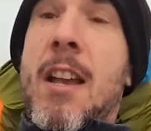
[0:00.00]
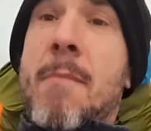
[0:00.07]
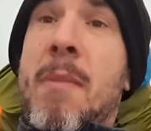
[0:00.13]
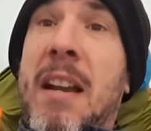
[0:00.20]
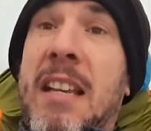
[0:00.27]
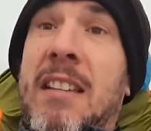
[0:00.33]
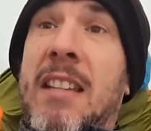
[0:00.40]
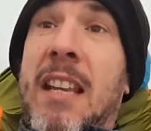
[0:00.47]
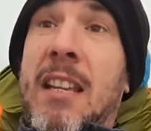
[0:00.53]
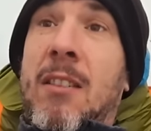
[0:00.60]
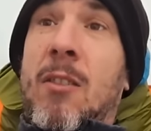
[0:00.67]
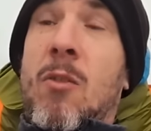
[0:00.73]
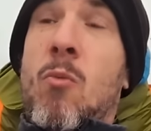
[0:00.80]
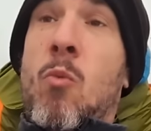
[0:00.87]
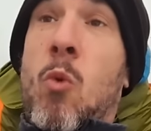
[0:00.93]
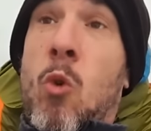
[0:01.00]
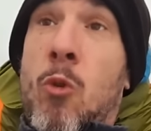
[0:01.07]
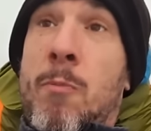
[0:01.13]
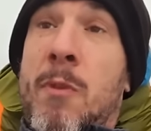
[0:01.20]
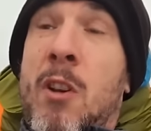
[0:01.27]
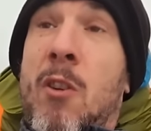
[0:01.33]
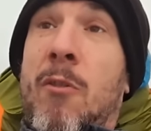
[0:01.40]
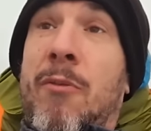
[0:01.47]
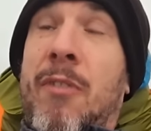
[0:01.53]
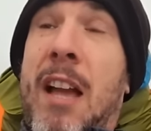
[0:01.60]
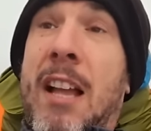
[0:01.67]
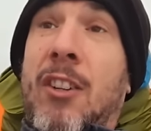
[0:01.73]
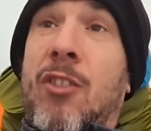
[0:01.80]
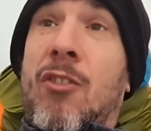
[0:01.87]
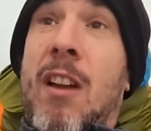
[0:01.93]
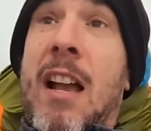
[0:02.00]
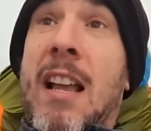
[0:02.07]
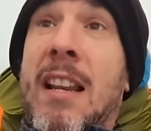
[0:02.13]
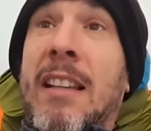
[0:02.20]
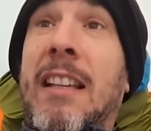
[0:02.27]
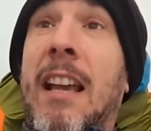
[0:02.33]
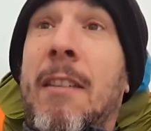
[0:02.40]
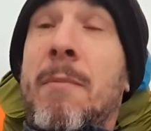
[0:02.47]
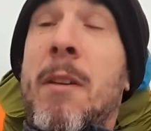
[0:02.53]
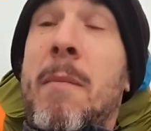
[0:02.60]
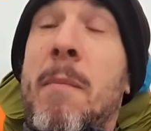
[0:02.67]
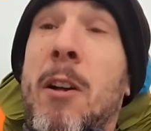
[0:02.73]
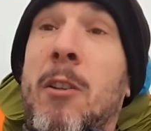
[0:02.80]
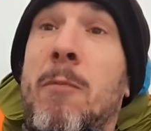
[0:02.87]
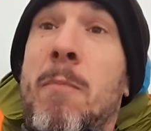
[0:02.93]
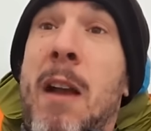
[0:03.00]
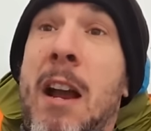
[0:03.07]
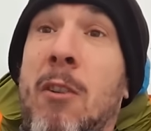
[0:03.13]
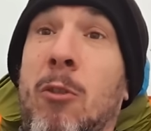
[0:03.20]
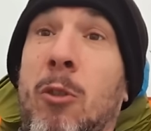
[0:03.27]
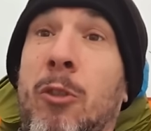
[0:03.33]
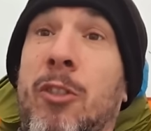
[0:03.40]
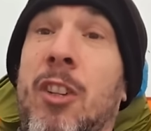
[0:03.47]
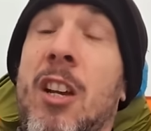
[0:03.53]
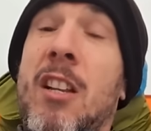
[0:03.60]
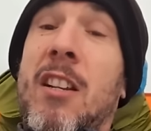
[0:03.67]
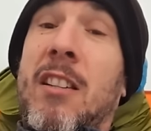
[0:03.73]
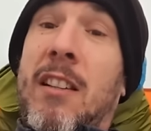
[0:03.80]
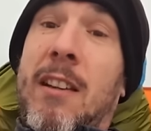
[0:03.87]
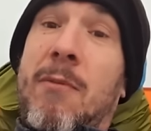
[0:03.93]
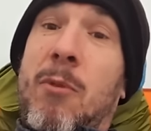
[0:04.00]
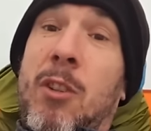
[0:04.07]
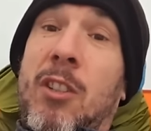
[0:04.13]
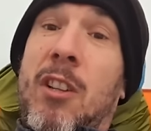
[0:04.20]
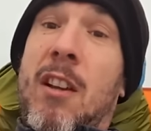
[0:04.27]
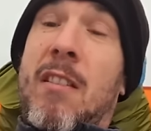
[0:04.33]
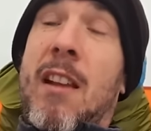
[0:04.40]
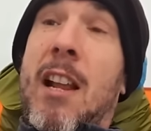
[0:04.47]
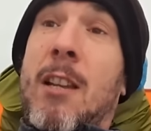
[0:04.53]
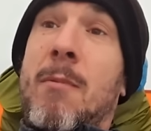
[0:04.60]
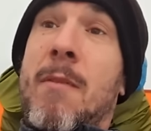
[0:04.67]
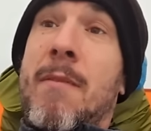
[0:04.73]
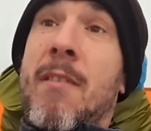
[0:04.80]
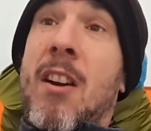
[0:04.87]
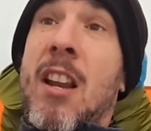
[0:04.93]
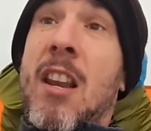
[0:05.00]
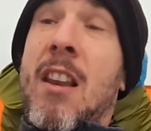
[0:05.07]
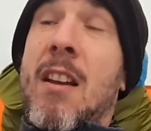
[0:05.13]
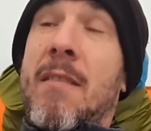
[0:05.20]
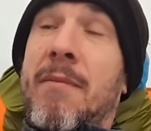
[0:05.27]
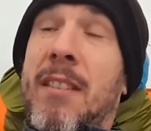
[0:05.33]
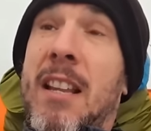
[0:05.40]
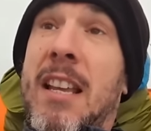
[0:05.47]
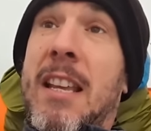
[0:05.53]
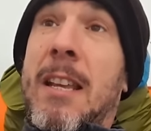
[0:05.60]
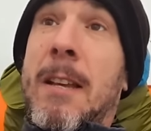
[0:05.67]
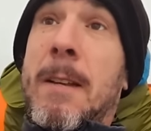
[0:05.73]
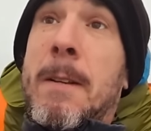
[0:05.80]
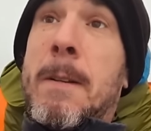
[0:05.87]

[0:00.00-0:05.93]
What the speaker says: but he did warn me off that trail and gave me a much better alternative, which turned out to be very lovely.